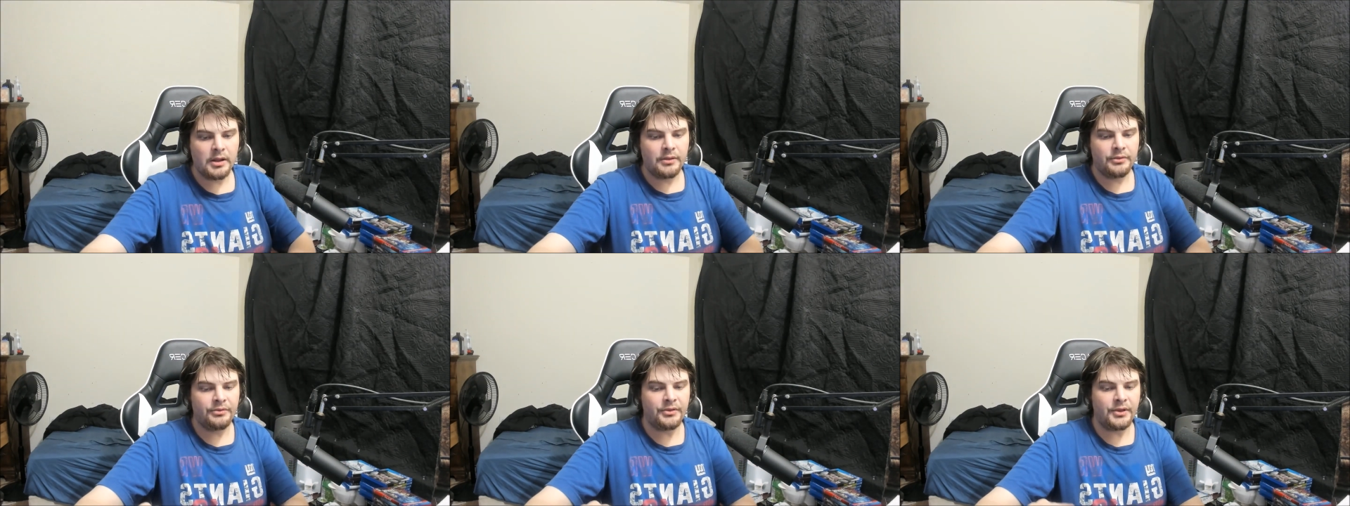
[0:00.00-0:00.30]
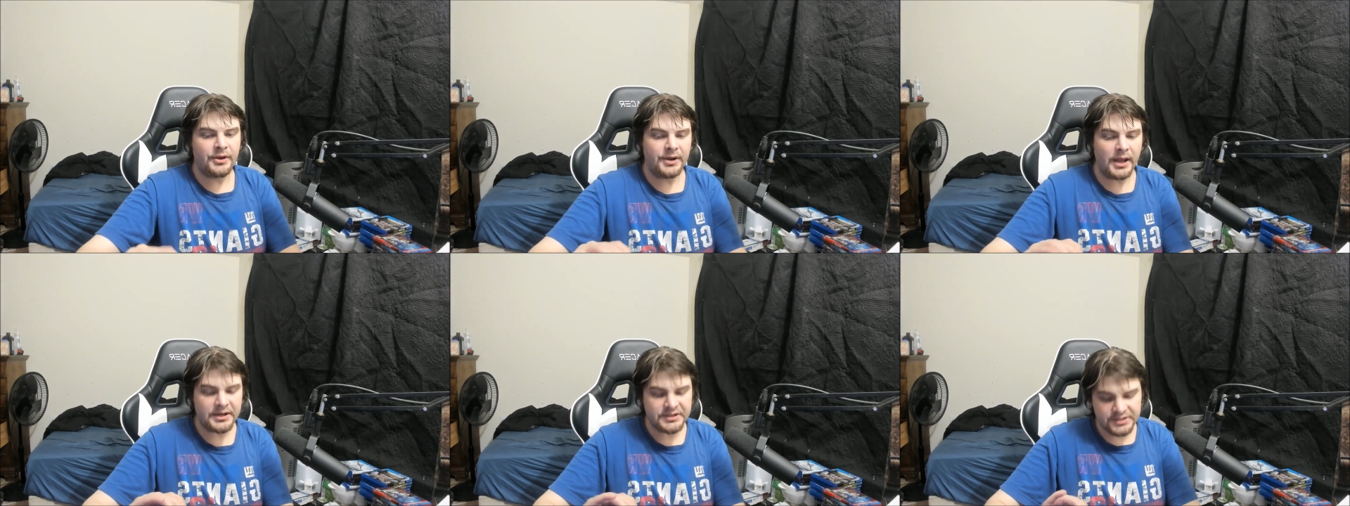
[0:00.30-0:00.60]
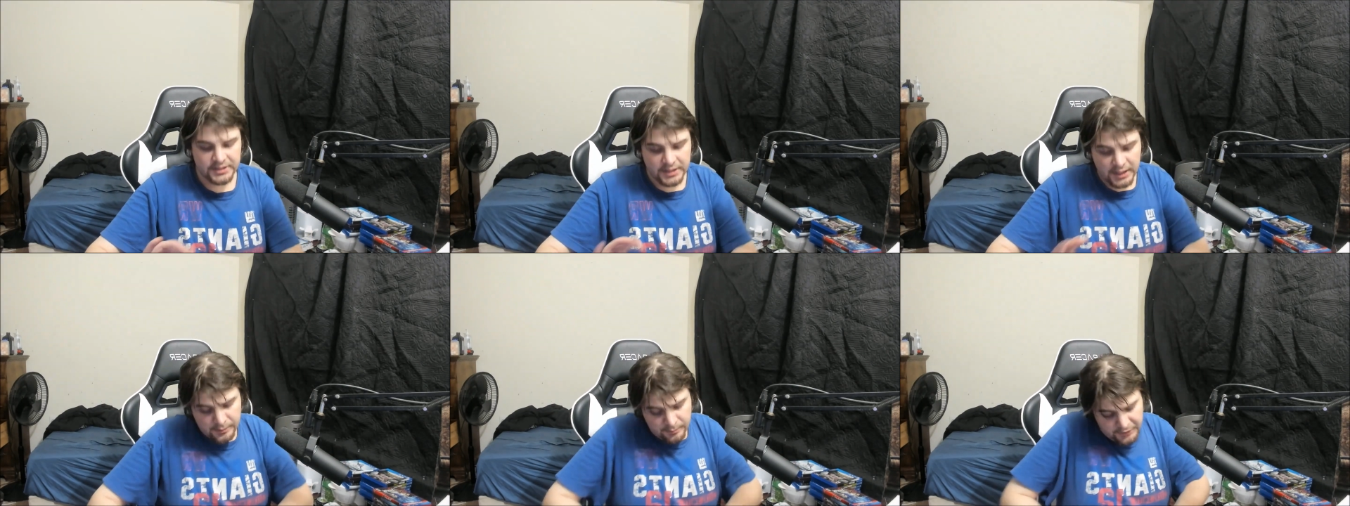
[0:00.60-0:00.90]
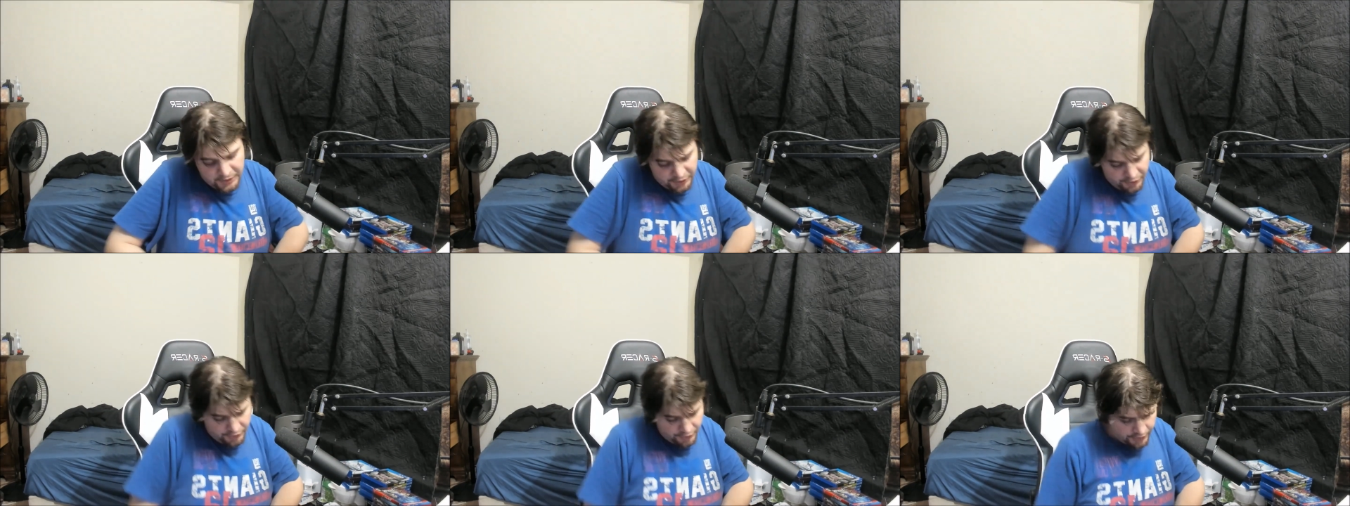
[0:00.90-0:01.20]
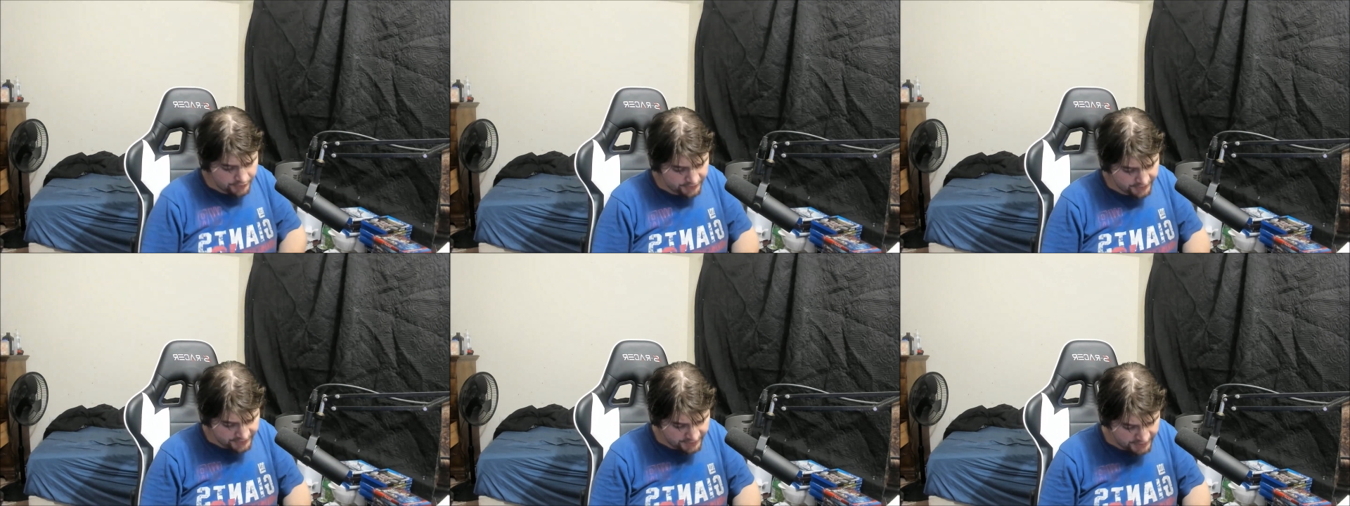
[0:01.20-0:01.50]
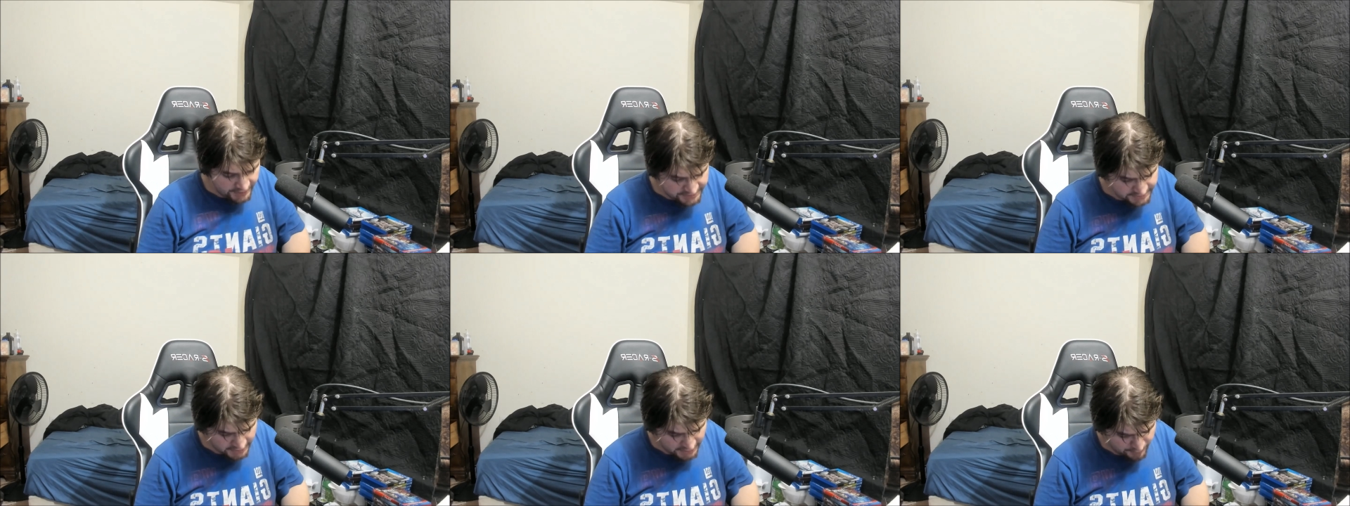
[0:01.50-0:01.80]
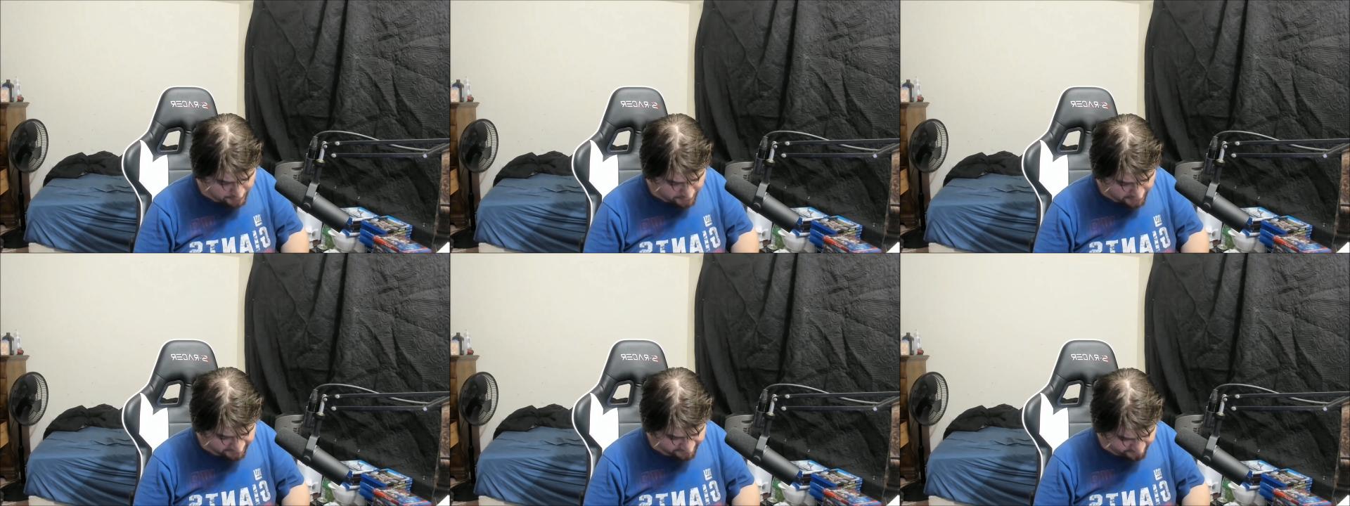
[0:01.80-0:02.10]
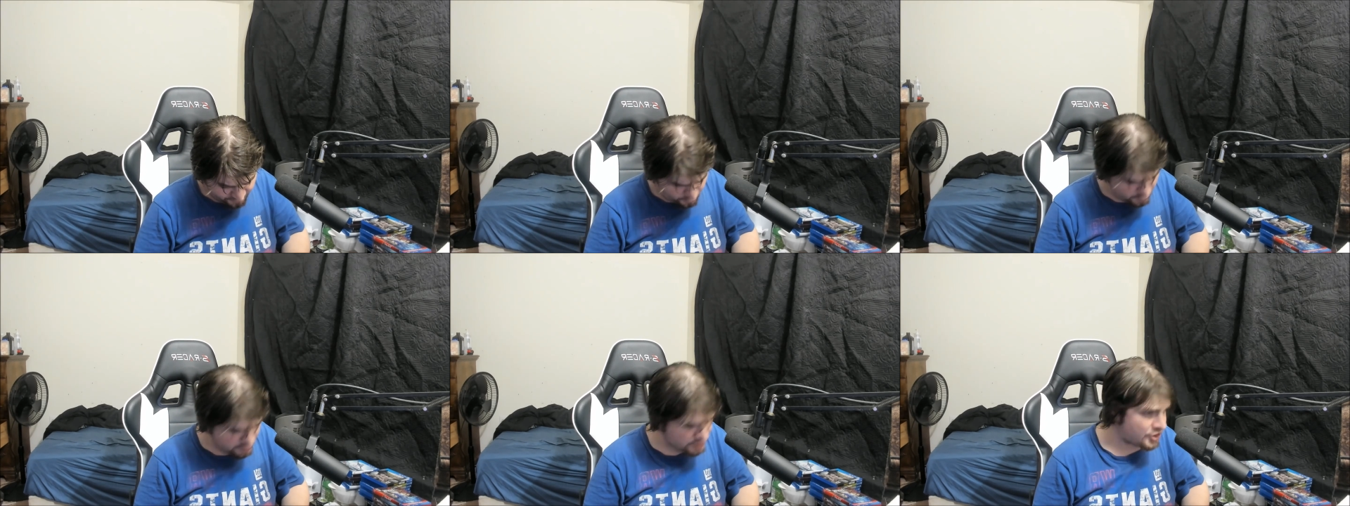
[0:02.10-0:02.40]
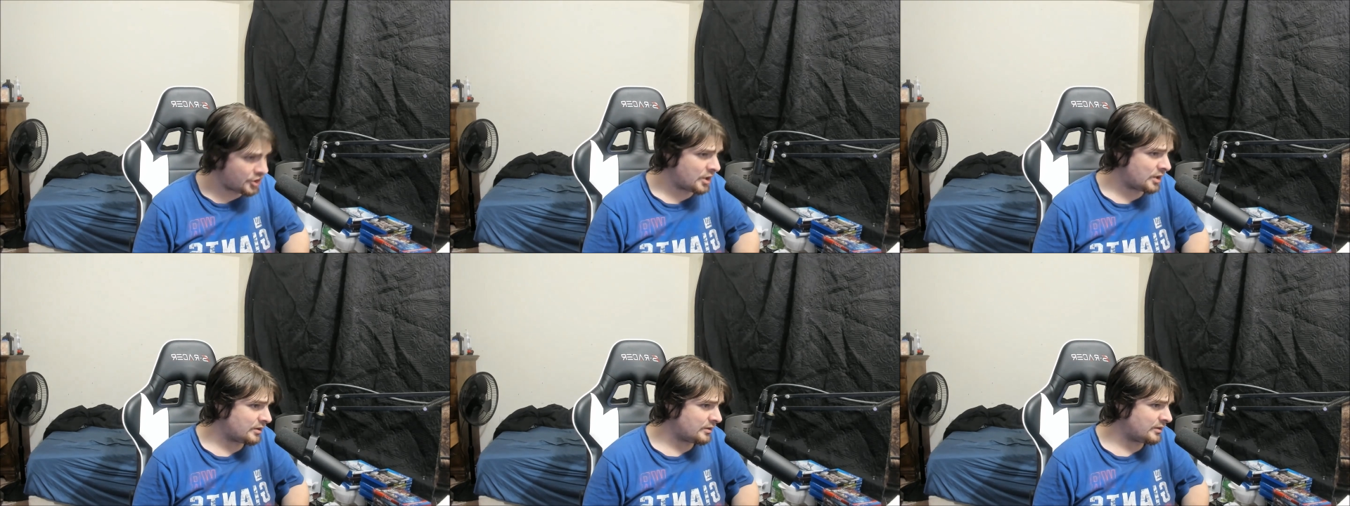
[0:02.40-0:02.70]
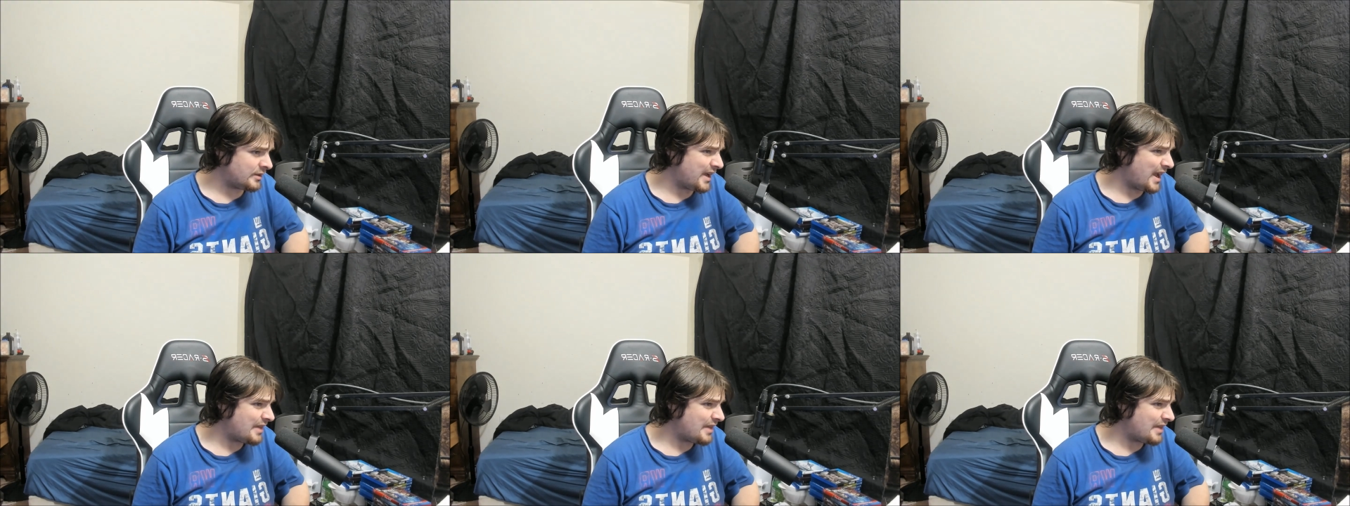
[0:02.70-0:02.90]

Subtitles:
The next game here, and this game, unfortunately,